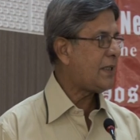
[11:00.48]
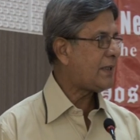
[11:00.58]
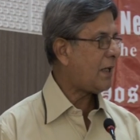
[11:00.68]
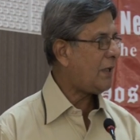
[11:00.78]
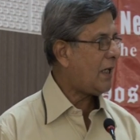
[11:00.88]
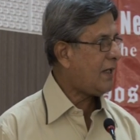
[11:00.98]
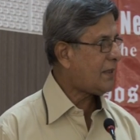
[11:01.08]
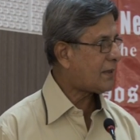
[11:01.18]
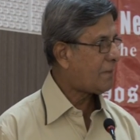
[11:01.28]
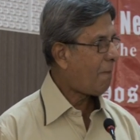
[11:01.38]
and
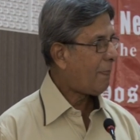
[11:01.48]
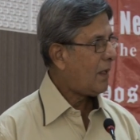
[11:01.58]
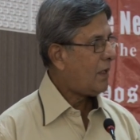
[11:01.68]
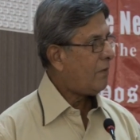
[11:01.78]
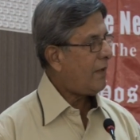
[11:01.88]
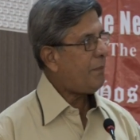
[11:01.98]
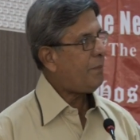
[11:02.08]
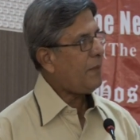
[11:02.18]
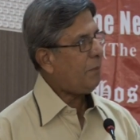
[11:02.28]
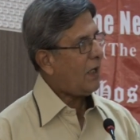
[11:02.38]
seminars, when
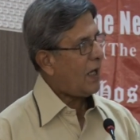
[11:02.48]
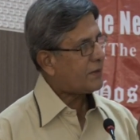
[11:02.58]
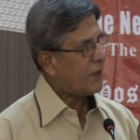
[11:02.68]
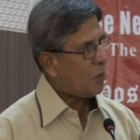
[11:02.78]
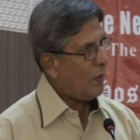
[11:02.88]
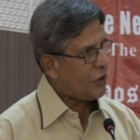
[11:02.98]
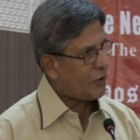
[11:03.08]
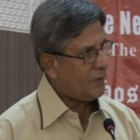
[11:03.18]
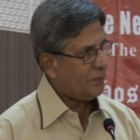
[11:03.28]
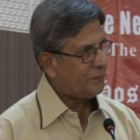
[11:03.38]
people ask a
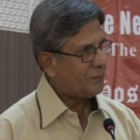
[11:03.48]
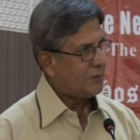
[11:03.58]
question,